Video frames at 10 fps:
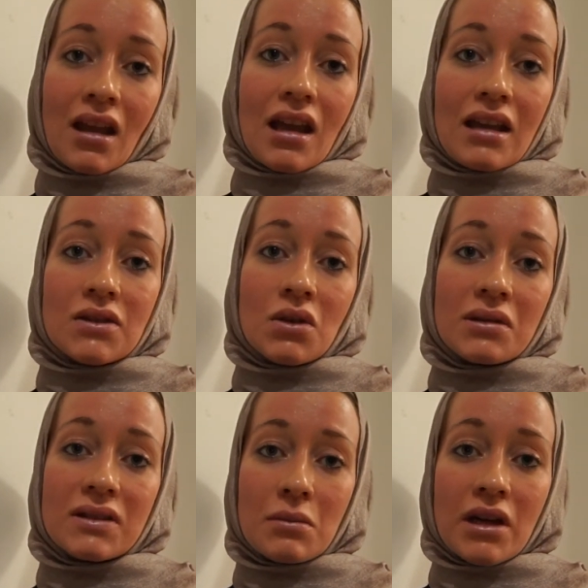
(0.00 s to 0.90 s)
it's
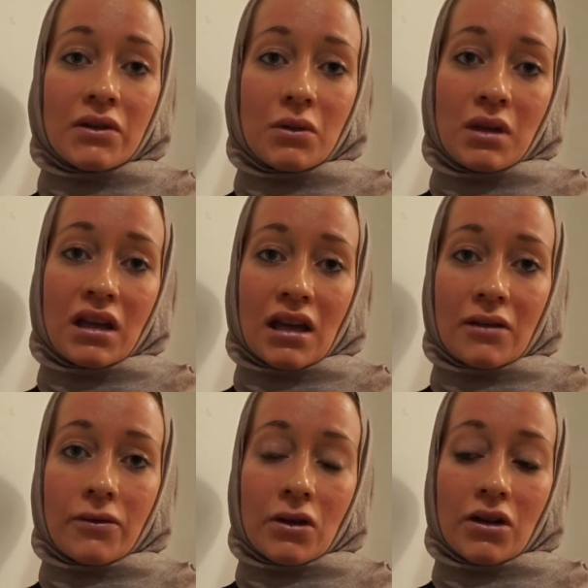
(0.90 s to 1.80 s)
always about to be
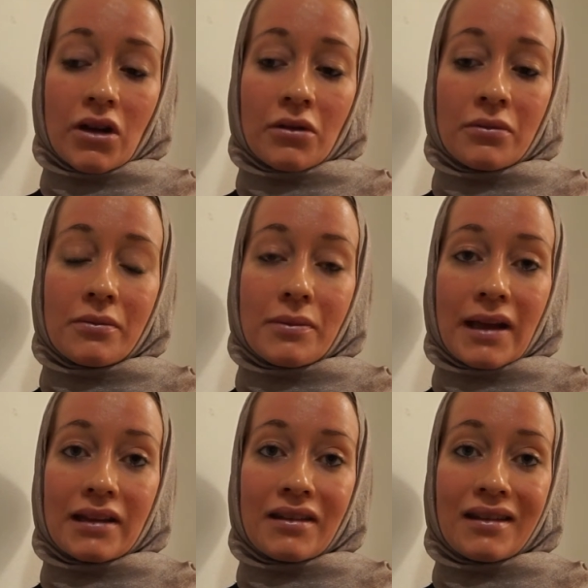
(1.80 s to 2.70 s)
careful, you know.
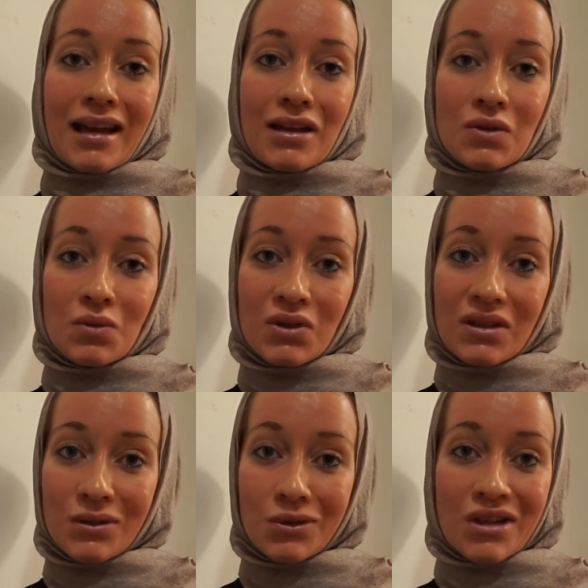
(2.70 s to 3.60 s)
But I just
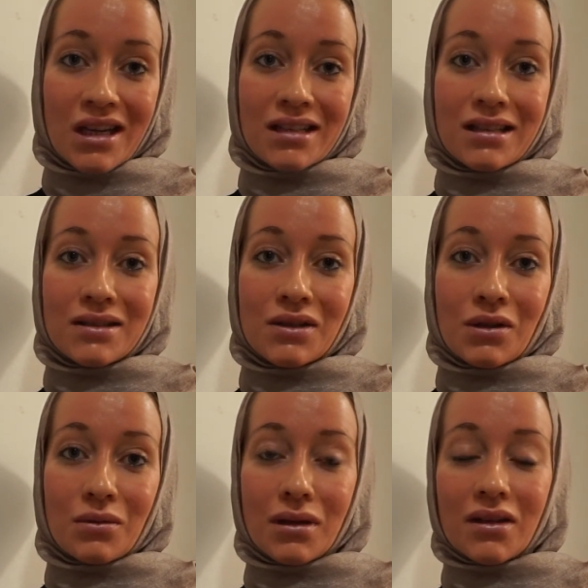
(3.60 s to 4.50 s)
wanted to share this, you
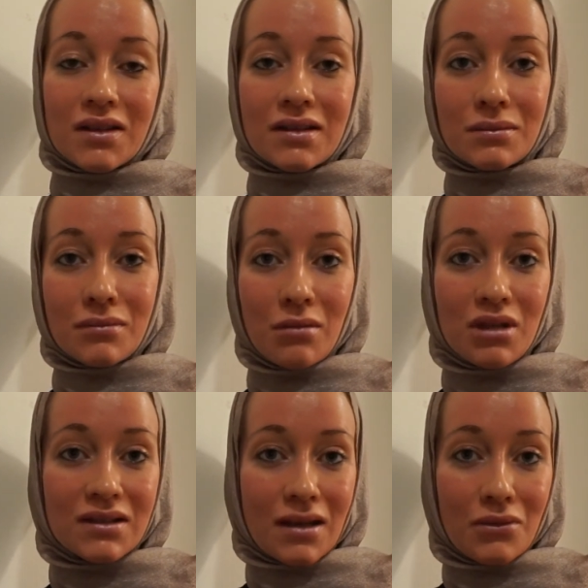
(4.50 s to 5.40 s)
know, because maybe
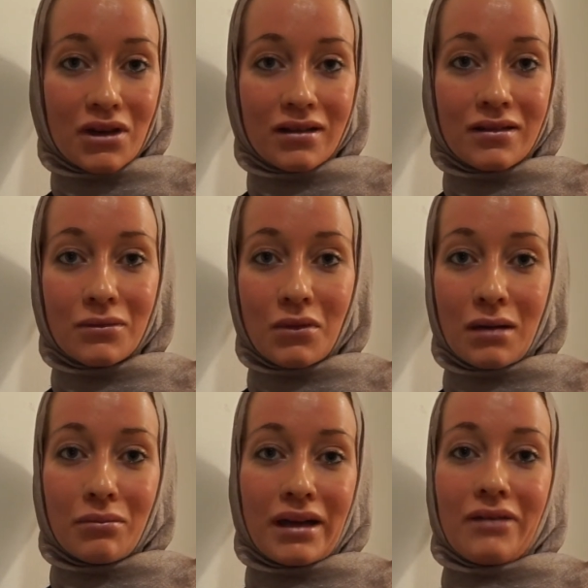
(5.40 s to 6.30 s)
someone will
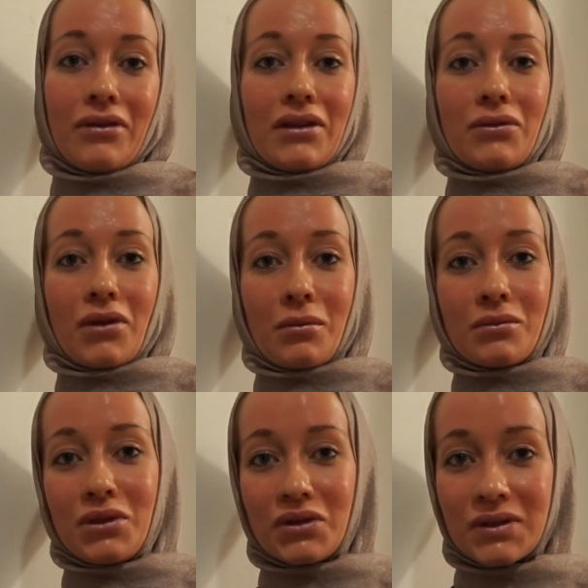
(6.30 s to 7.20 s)
benefit from
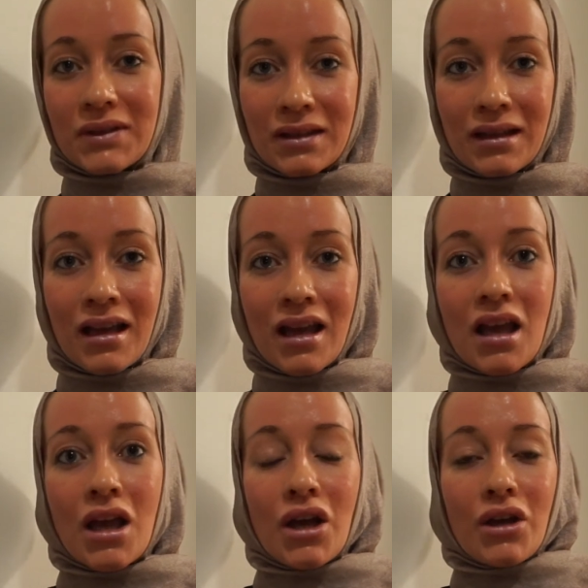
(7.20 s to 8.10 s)
just,
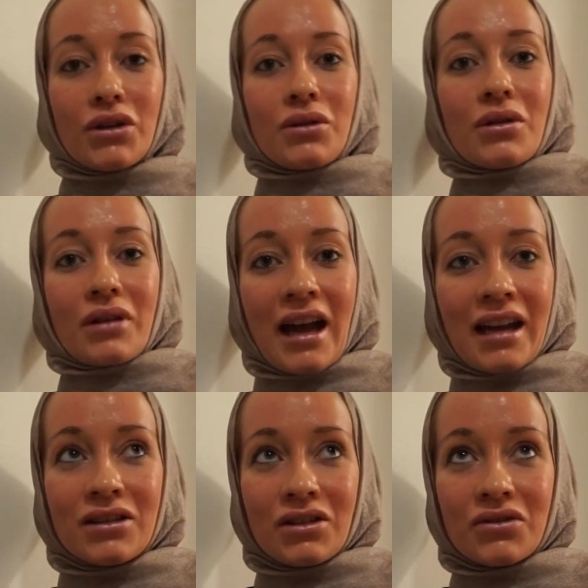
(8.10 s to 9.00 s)
you know,
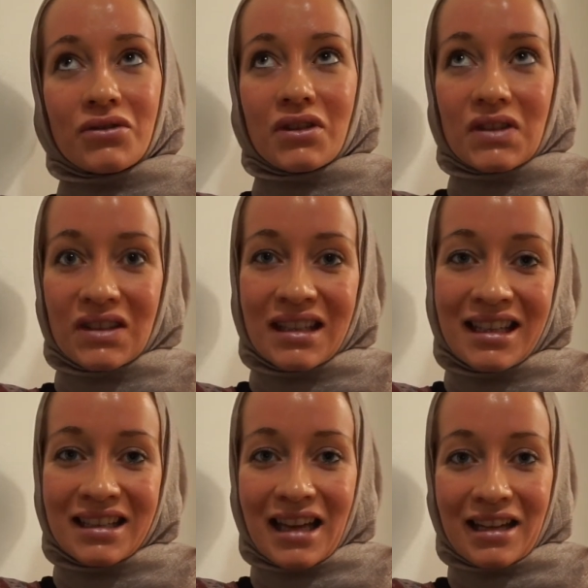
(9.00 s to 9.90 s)
kind of
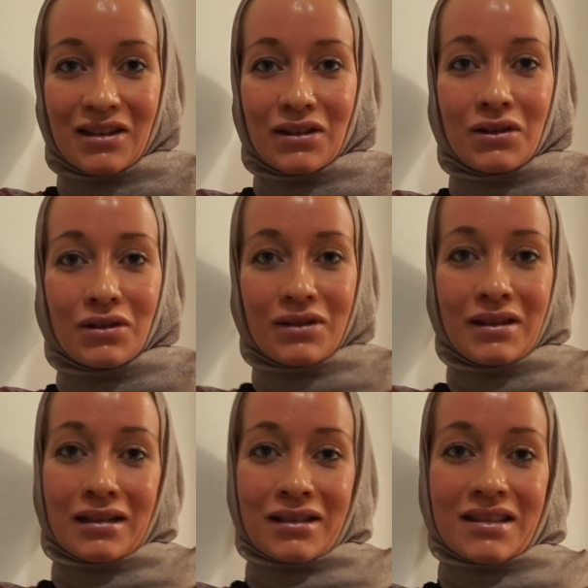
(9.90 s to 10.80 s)
seeing that
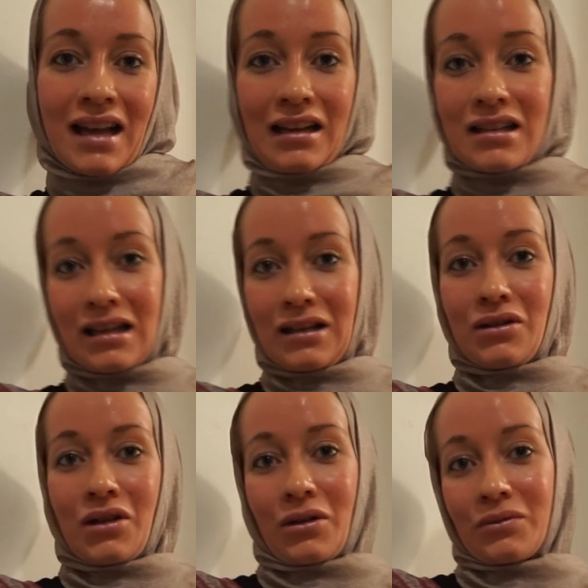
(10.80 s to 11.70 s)
there is actually, you
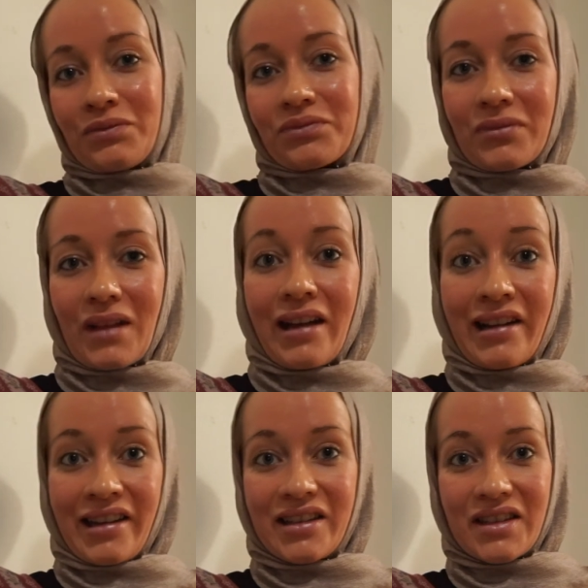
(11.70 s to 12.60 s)
know,
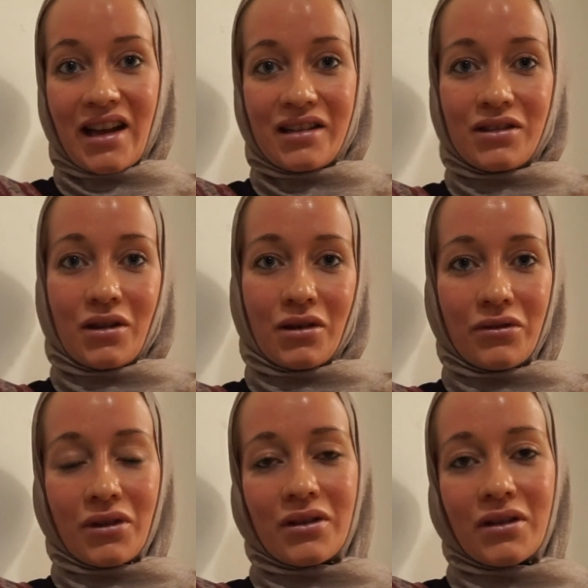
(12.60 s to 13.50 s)
another side, you know,
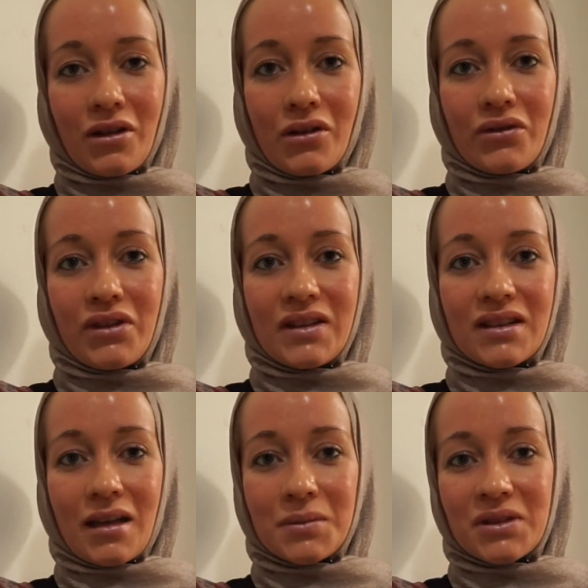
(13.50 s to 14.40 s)
of these
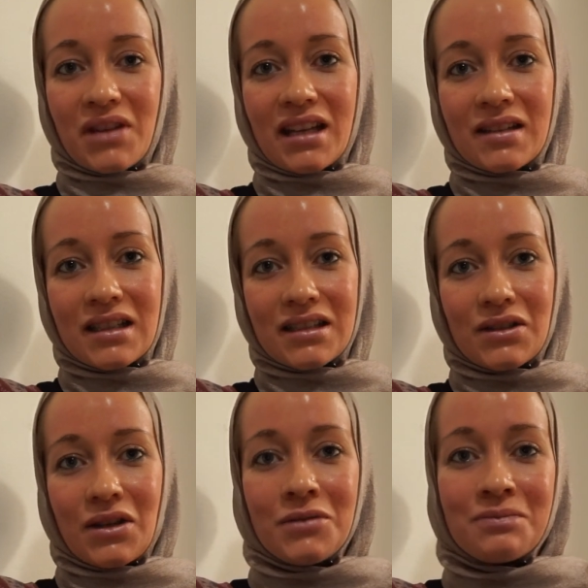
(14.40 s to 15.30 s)
types of accidents,
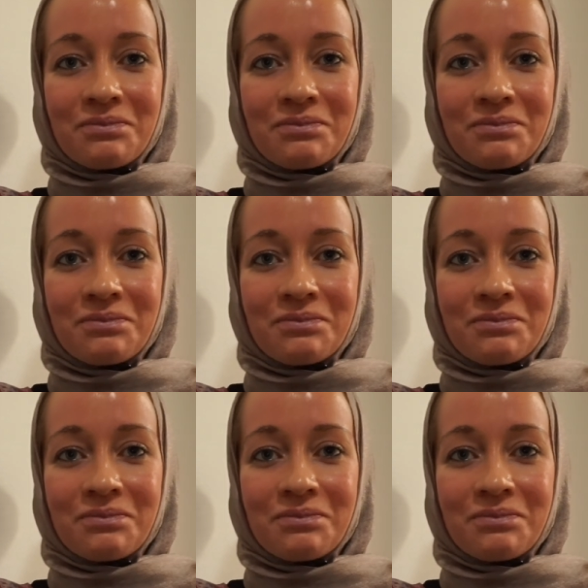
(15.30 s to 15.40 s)
you know.